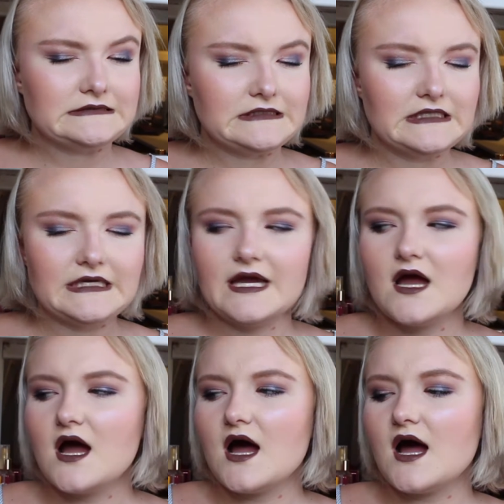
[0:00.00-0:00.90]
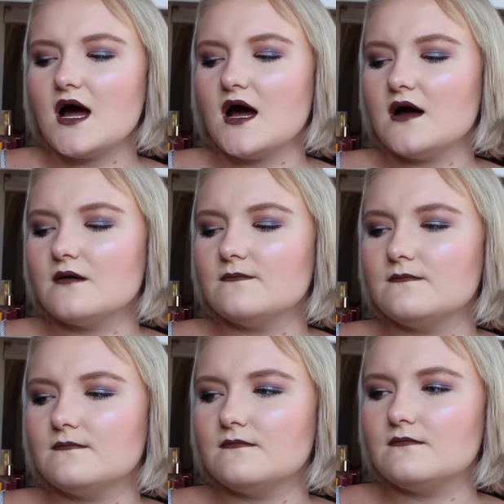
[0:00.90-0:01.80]
really.
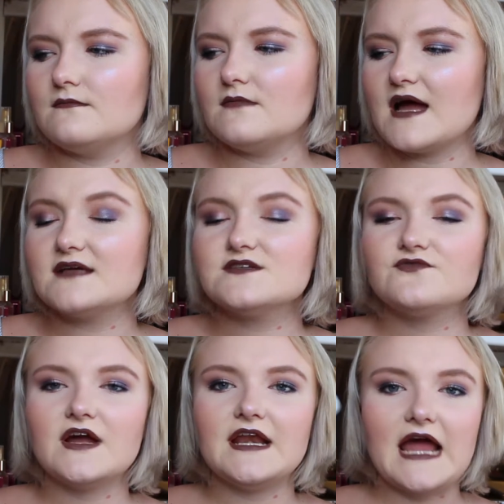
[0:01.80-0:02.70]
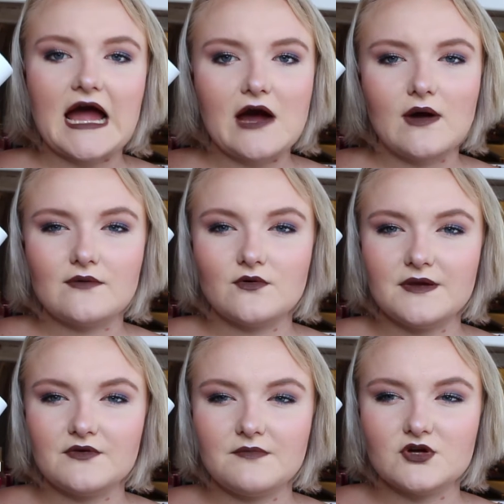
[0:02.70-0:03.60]
Um, as of right now, I won't
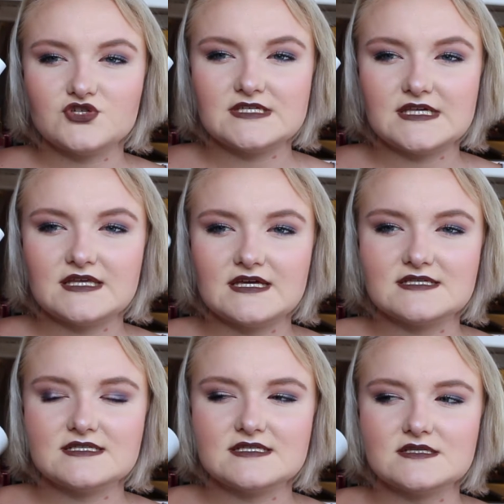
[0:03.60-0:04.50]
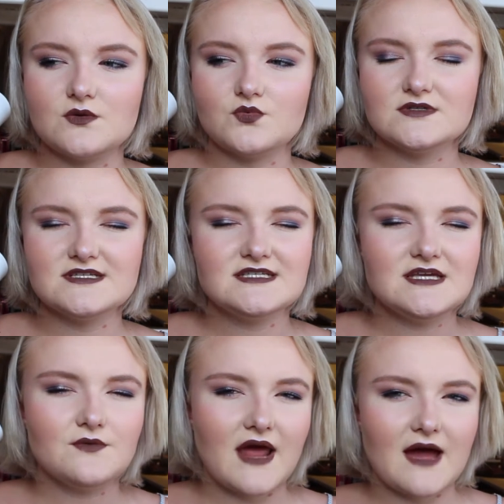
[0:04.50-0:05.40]
be repurchasing this. We'll
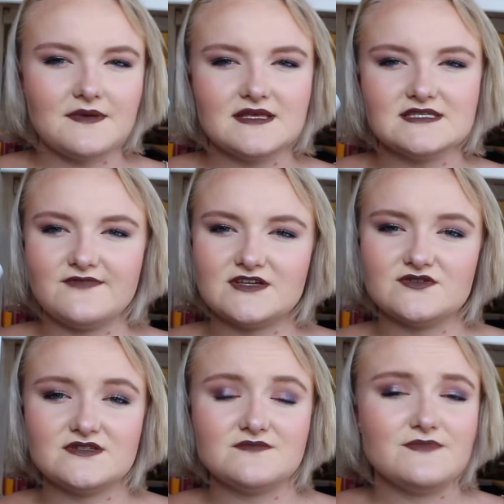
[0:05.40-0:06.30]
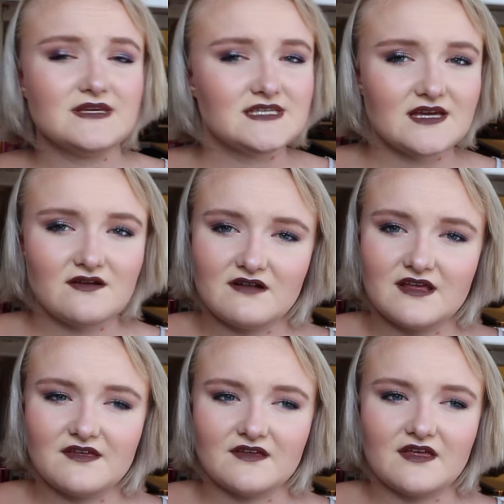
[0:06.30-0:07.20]
see what happens if I start to miss it or
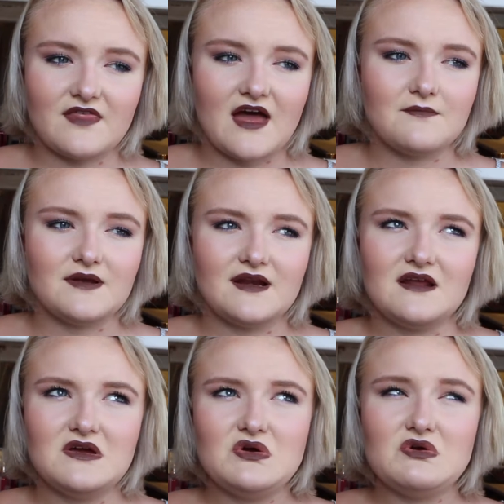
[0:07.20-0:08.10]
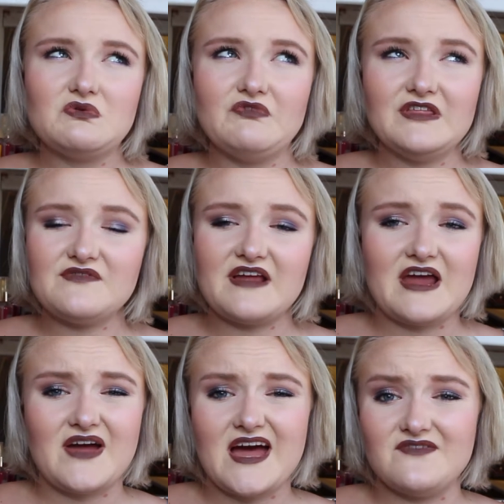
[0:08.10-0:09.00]
anything like that. But really right
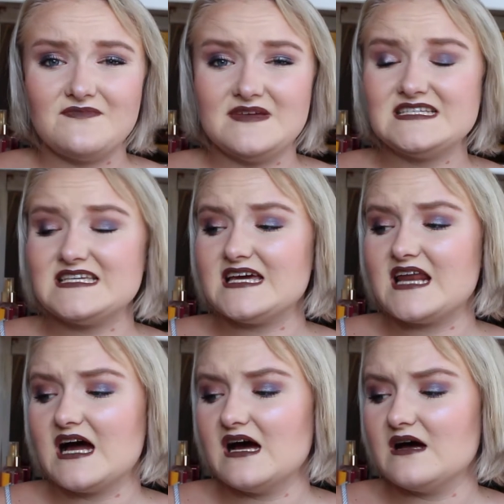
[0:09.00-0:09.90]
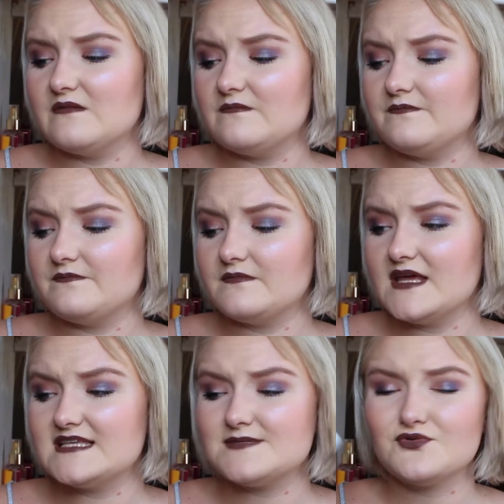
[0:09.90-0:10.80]
now I haven't missed it. Um,
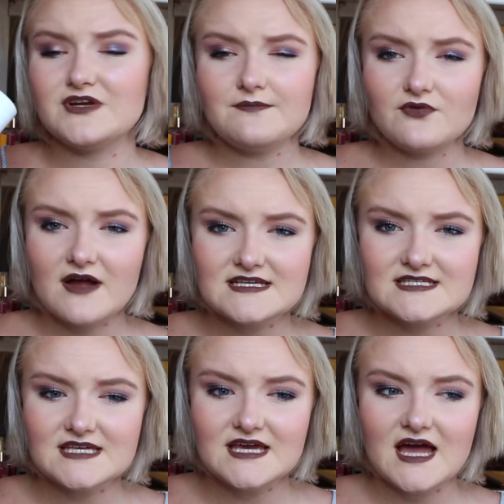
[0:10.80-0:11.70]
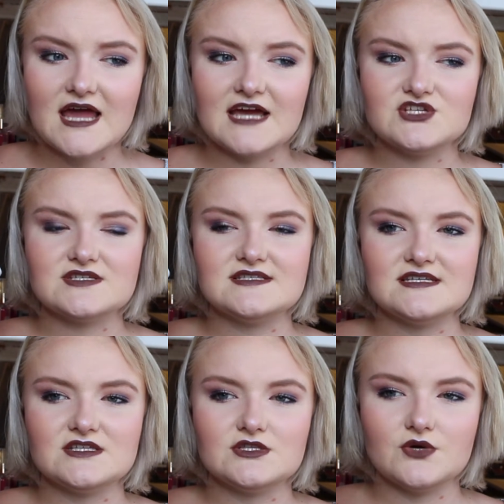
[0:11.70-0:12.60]
it's pretty pricey and I just
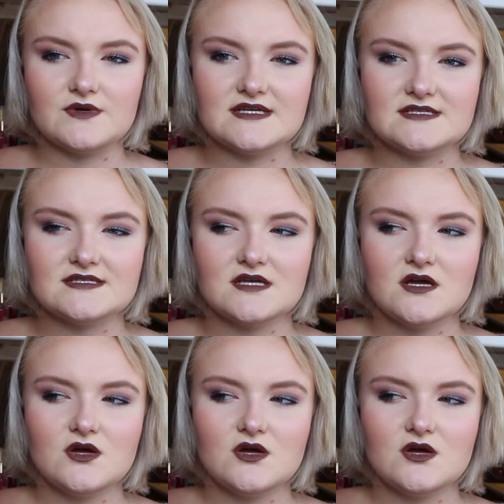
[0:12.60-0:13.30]
didn't notice